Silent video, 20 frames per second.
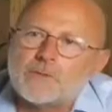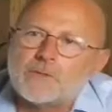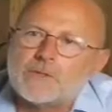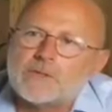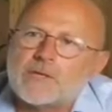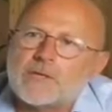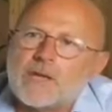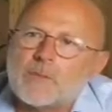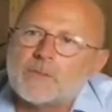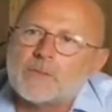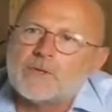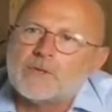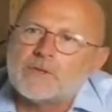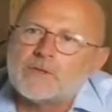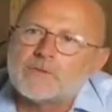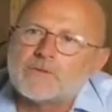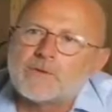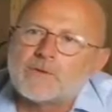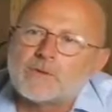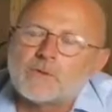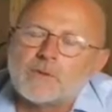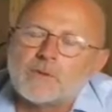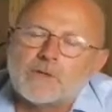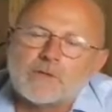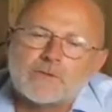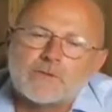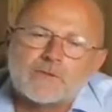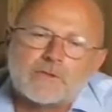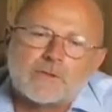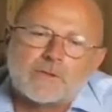speak Japanese very
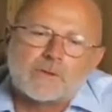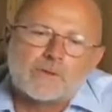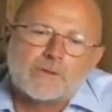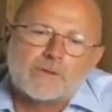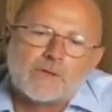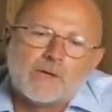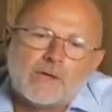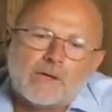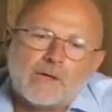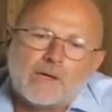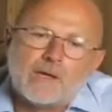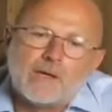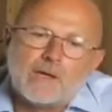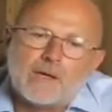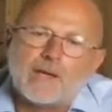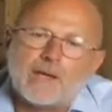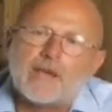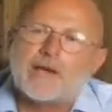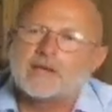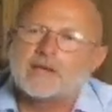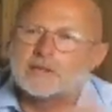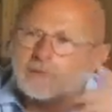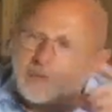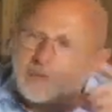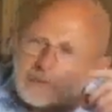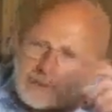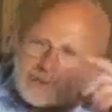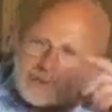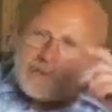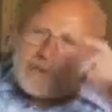well. So I asked if
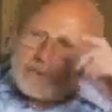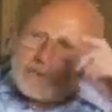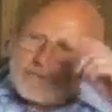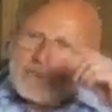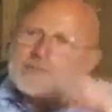I could take a